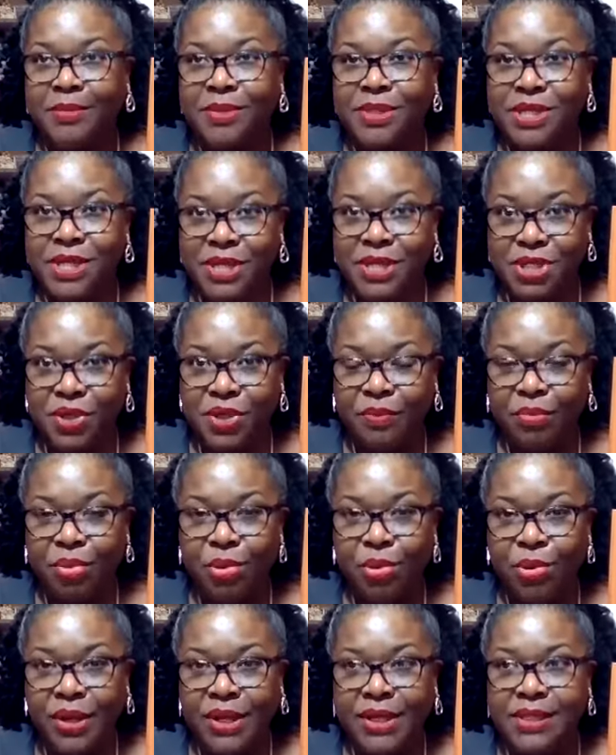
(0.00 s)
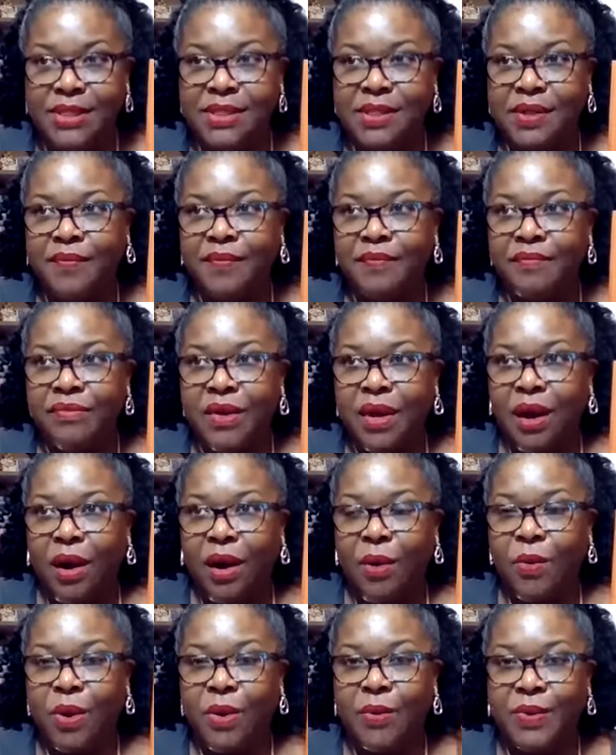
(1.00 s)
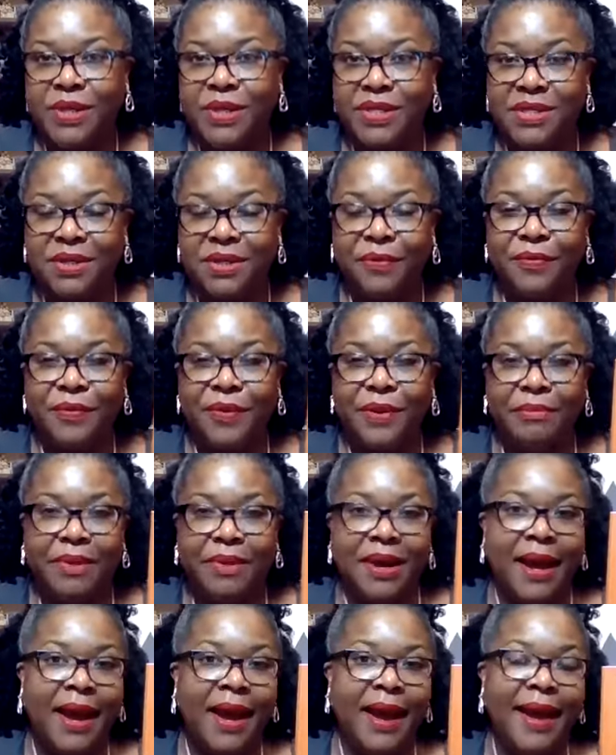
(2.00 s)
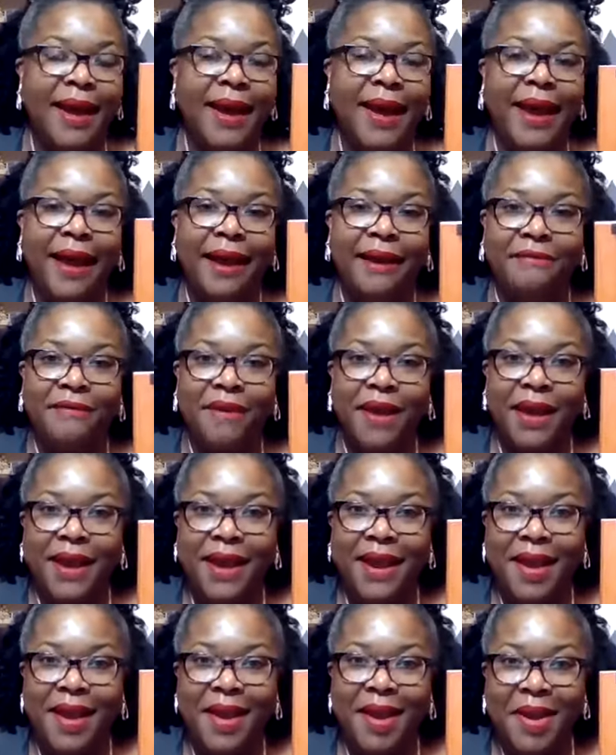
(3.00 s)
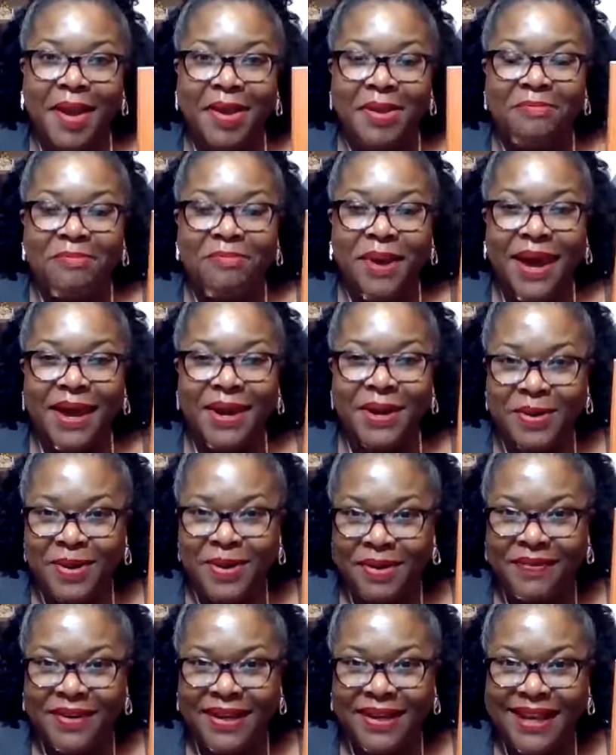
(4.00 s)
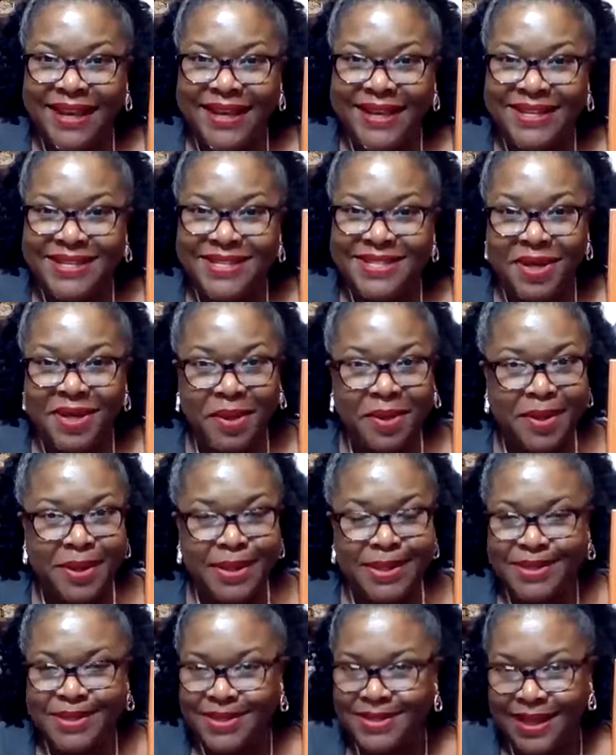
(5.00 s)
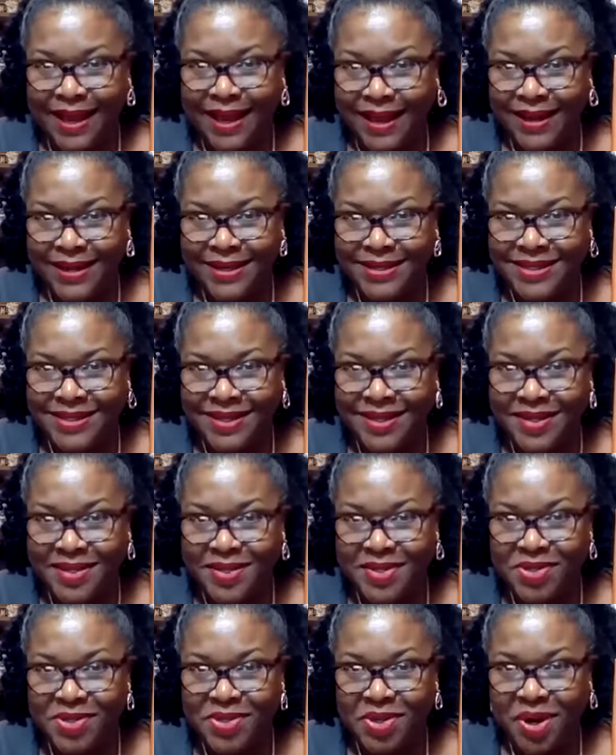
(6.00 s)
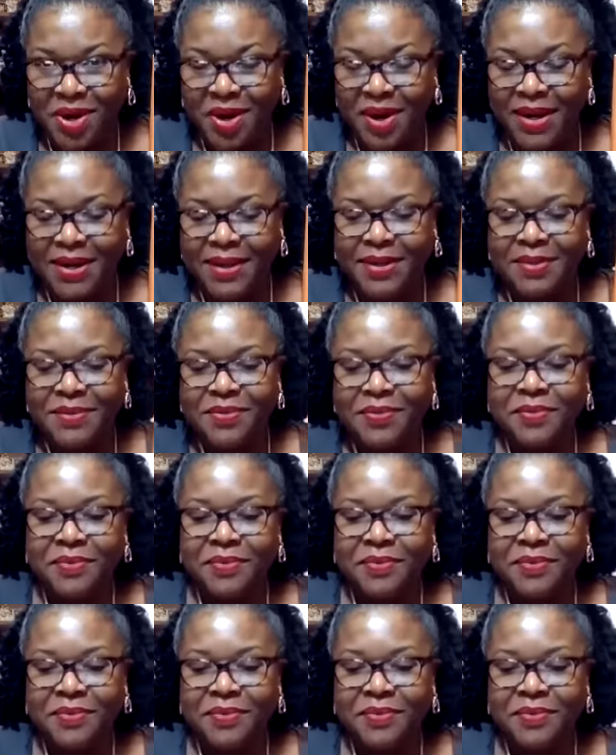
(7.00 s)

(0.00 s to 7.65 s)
teaching points or what we took from it. I have a panel of ladies that are excited to get started.